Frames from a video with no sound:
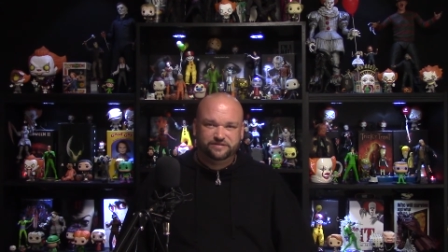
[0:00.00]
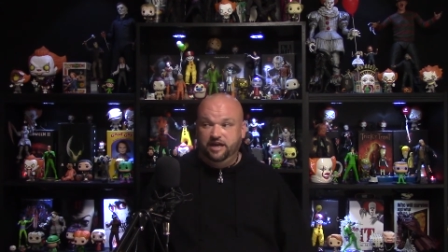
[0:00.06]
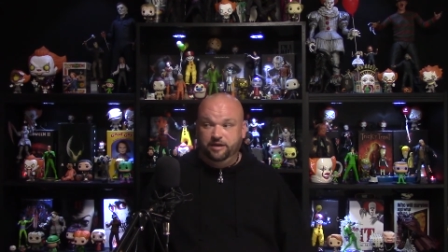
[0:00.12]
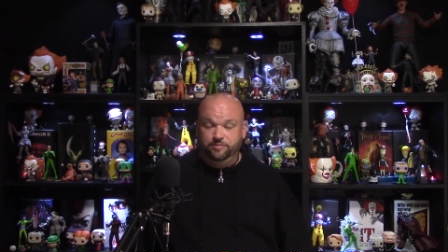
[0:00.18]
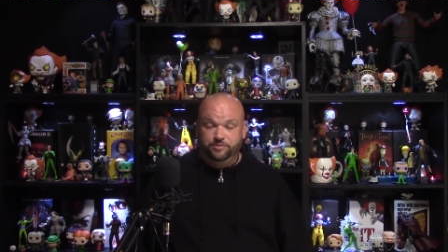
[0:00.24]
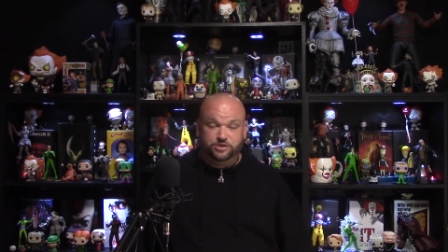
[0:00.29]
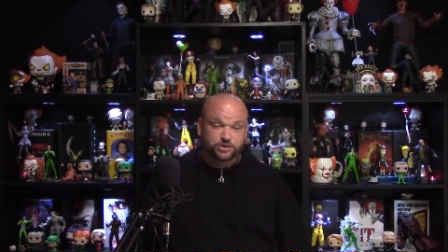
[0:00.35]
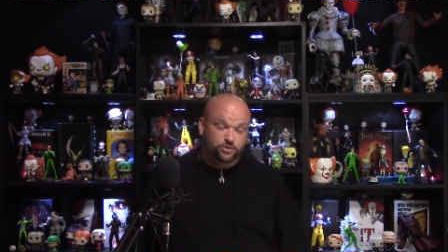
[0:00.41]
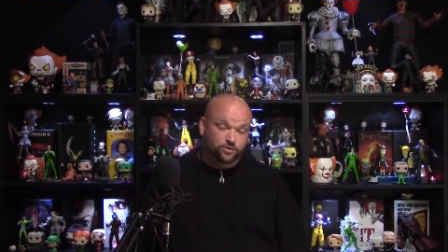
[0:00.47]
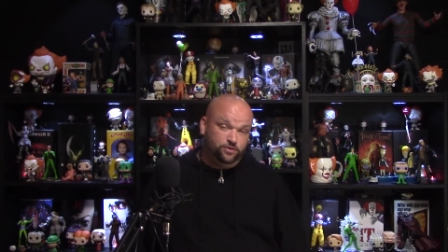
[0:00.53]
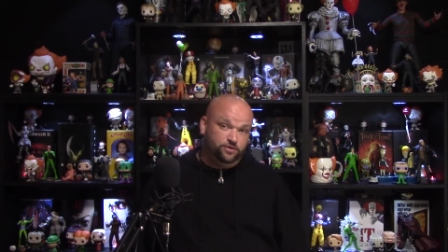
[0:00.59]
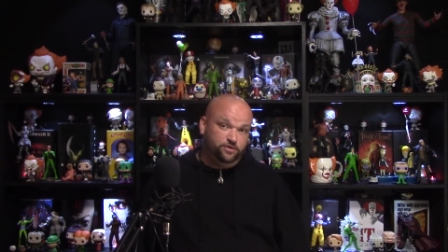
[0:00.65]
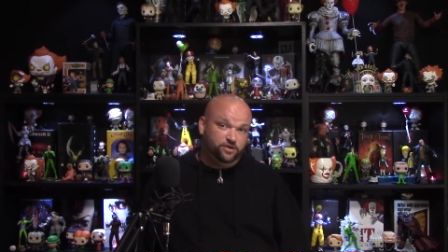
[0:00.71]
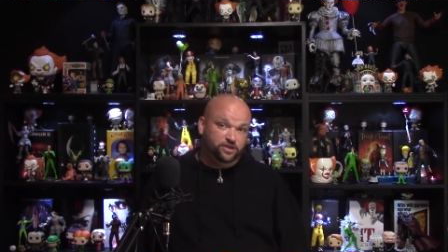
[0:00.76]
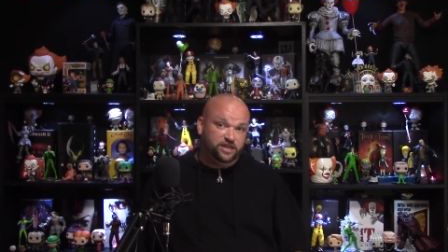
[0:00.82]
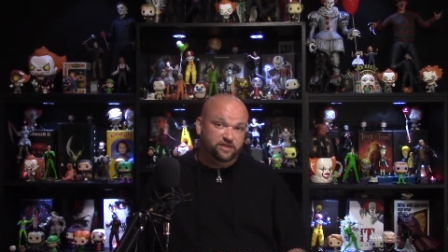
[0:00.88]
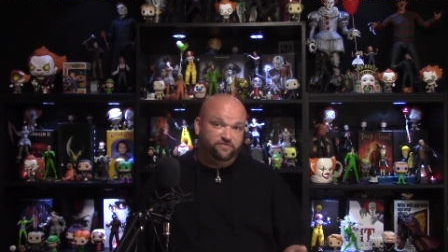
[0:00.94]
I'm
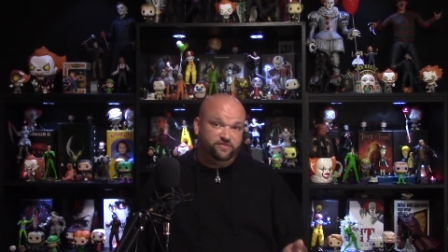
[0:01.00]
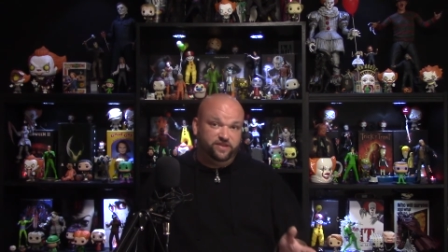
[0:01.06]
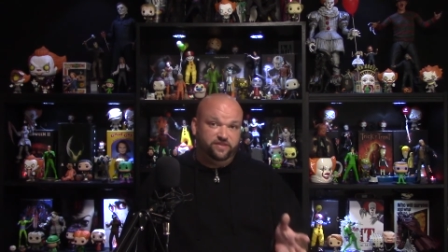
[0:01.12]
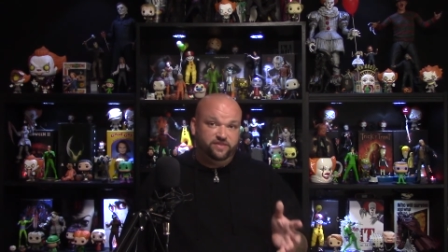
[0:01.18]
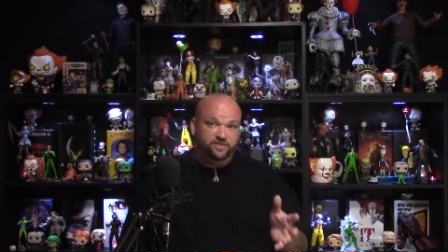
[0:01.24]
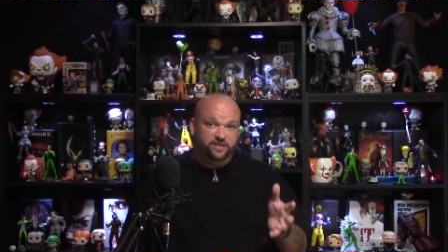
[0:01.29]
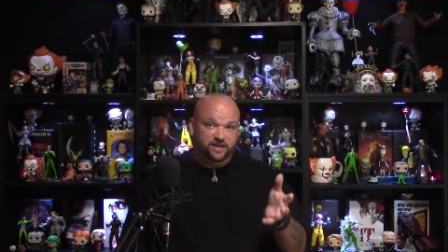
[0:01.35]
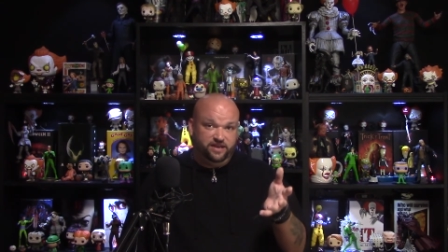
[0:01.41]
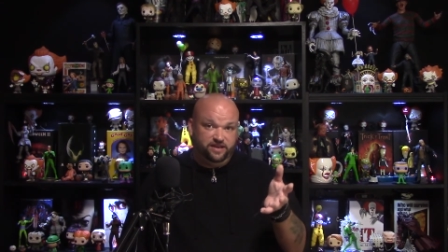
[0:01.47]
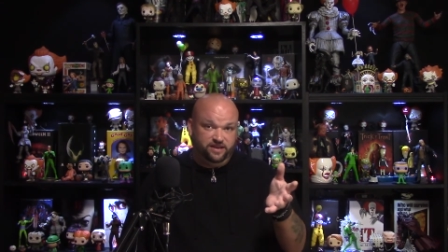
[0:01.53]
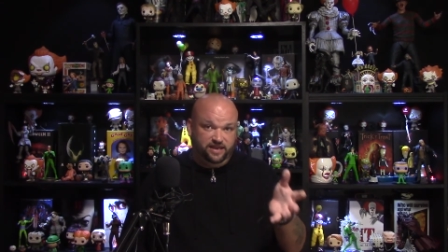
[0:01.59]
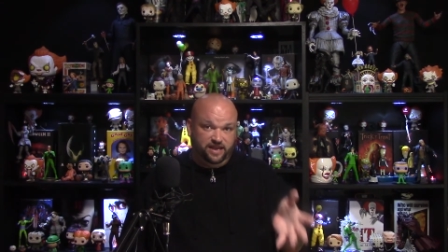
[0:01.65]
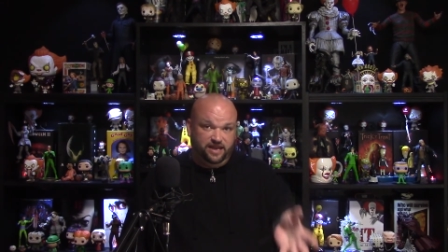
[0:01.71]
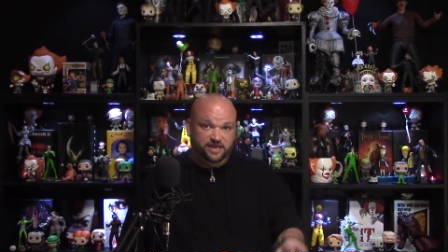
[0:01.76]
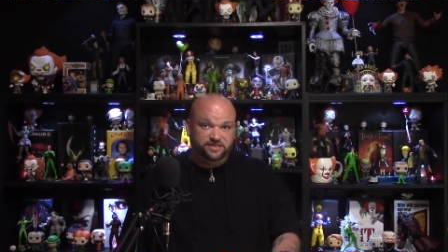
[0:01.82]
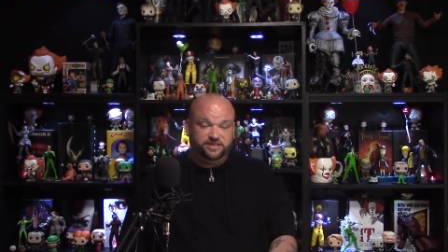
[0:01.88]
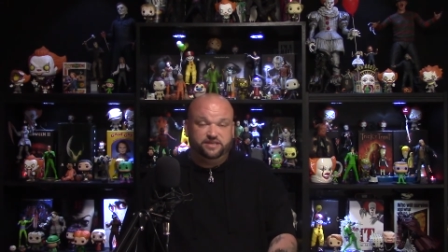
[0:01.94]
sure, given that
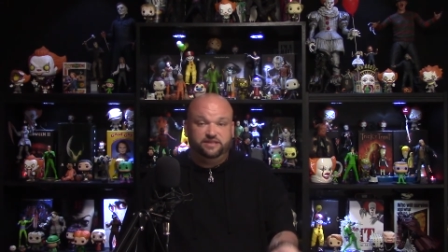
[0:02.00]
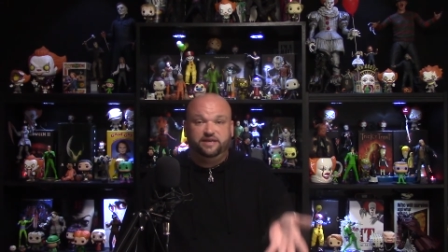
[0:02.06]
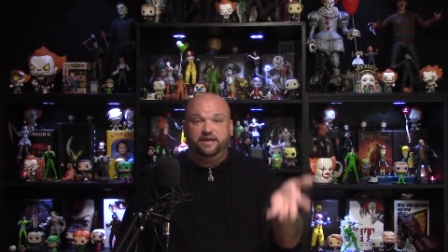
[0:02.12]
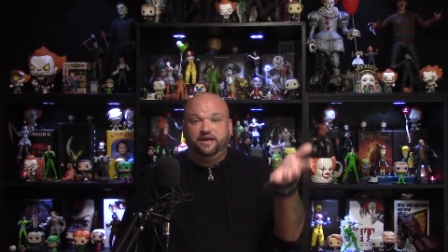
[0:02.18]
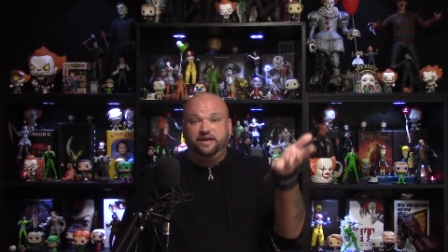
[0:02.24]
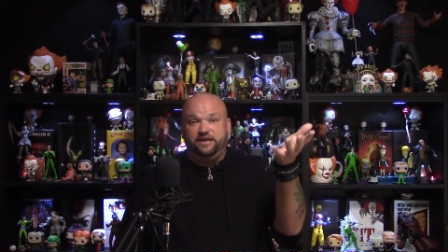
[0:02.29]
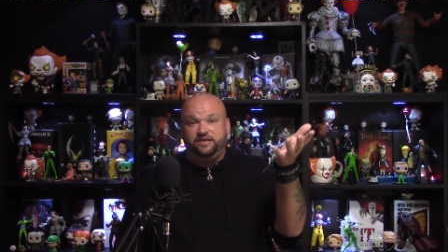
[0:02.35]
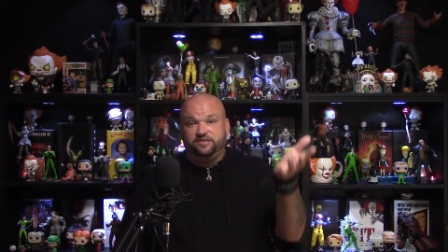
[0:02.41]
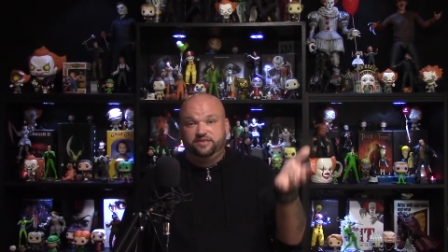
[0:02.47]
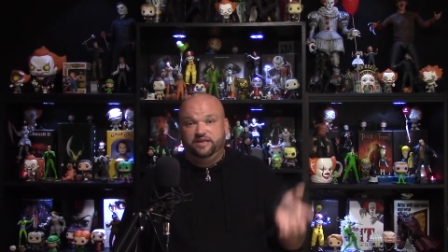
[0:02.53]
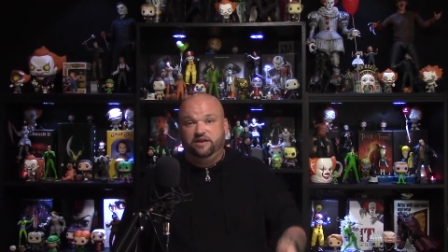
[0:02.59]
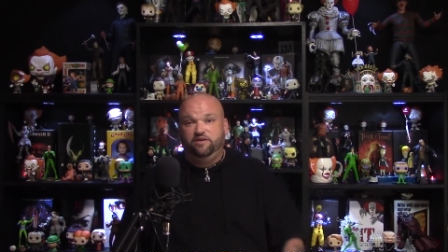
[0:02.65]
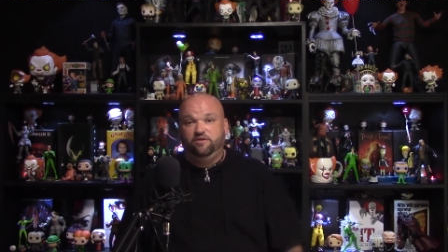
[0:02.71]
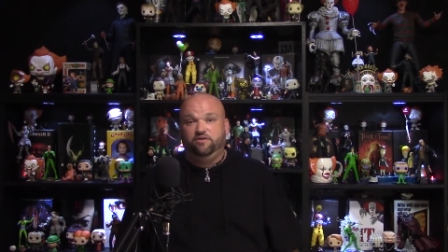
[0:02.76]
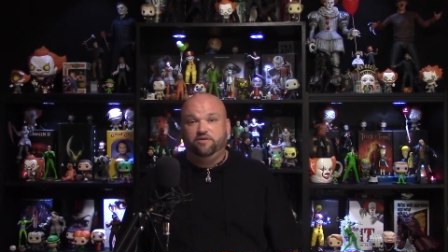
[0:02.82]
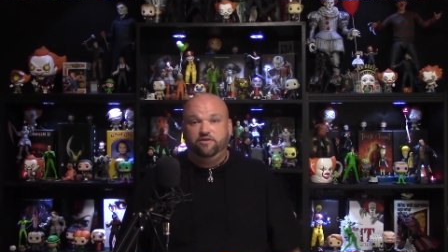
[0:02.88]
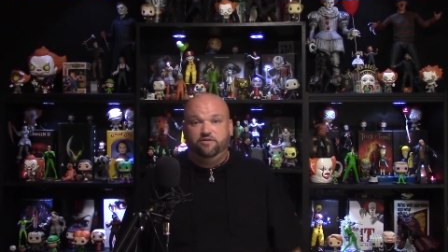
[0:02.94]
Cassie Lang is
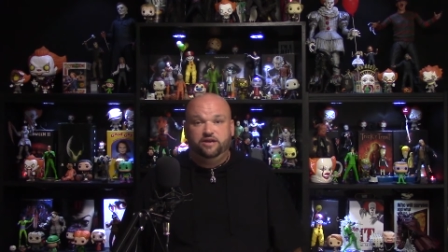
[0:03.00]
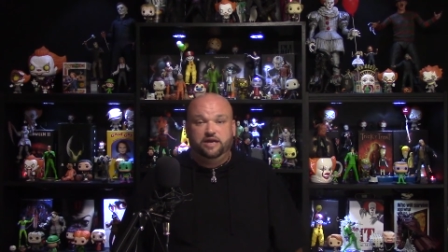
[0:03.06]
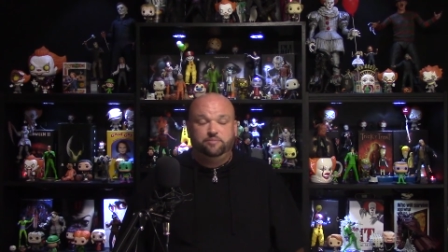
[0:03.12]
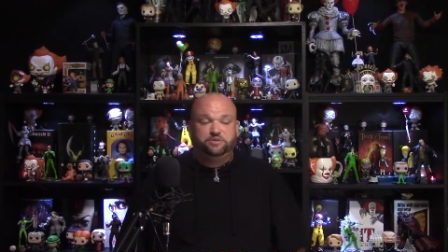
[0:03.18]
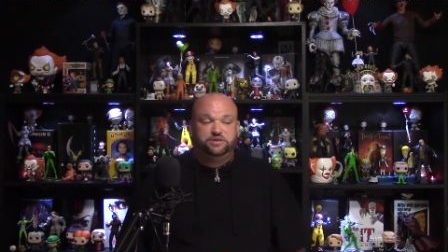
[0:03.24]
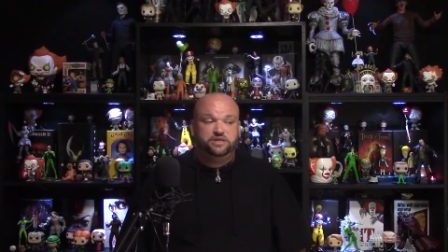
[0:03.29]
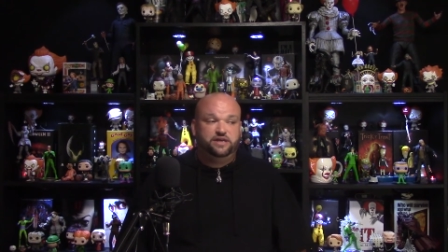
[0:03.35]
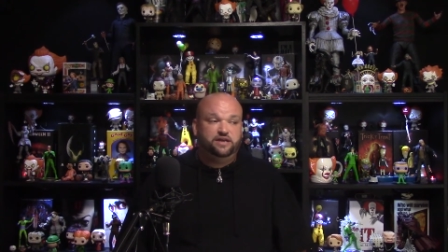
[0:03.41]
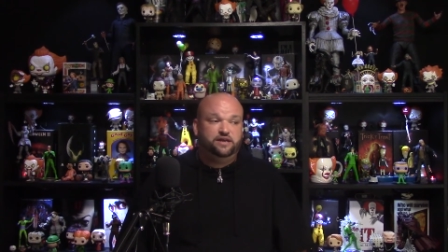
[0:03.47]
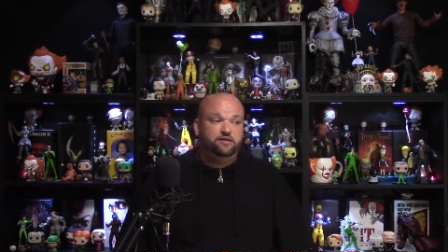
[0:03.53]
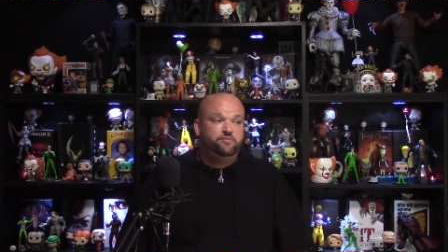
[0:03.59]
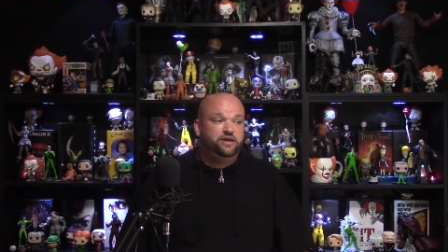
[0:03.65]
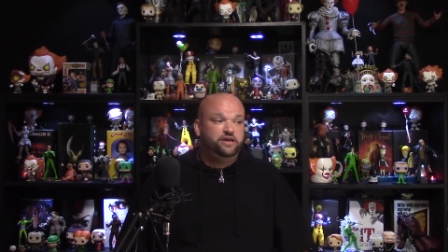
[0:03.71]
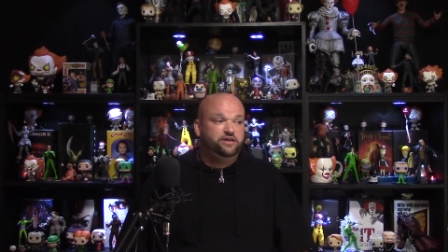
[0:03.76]
now grown up some,